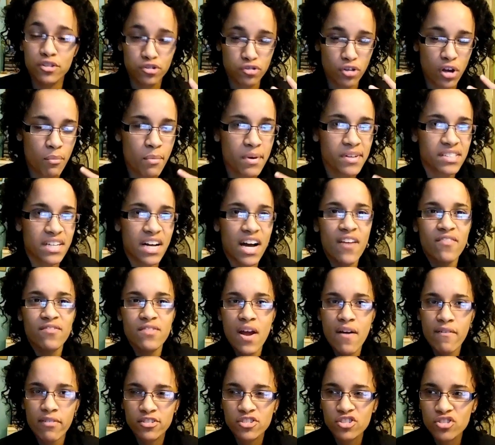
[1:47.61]
Starbucks,
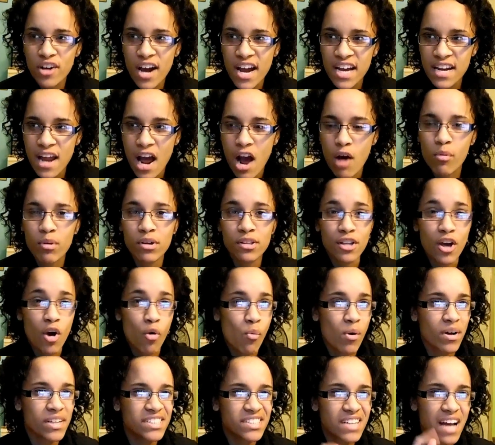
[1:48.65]
I've never tried it. I went
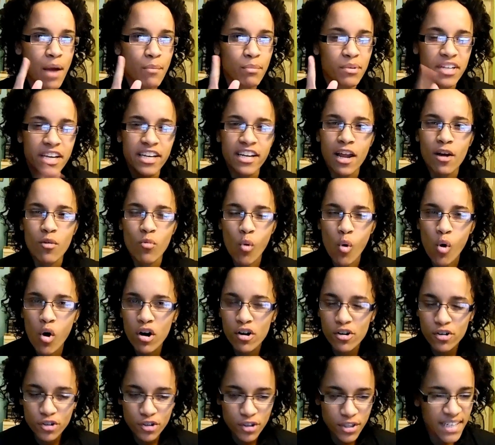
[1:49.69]
there one time to get a
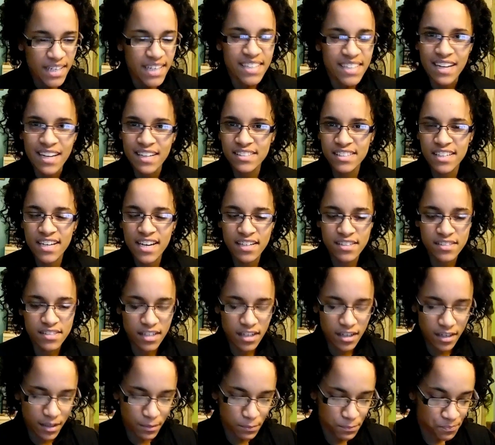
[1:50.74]
water, and that's
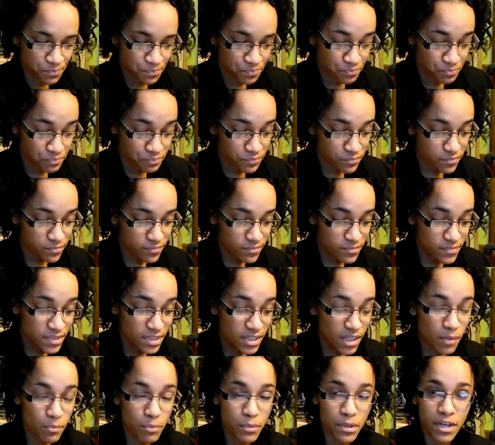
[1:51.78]
it. Um,
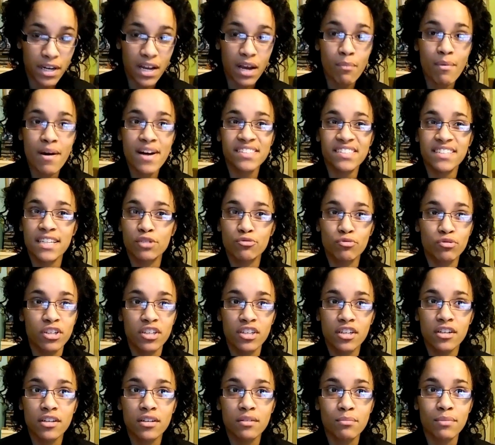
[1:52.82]
but everybody says it's
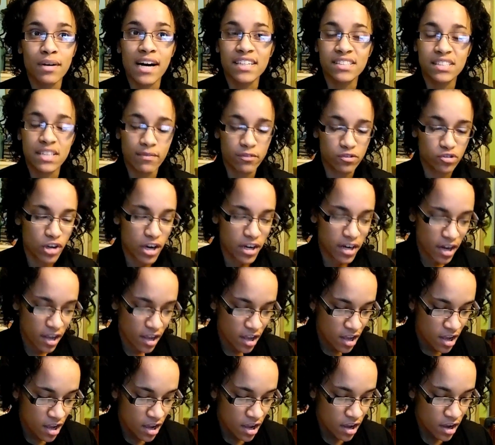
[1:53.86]
really good, but I have never
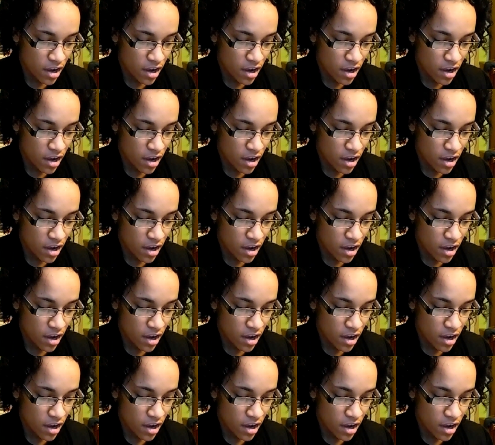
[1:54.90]
tried it.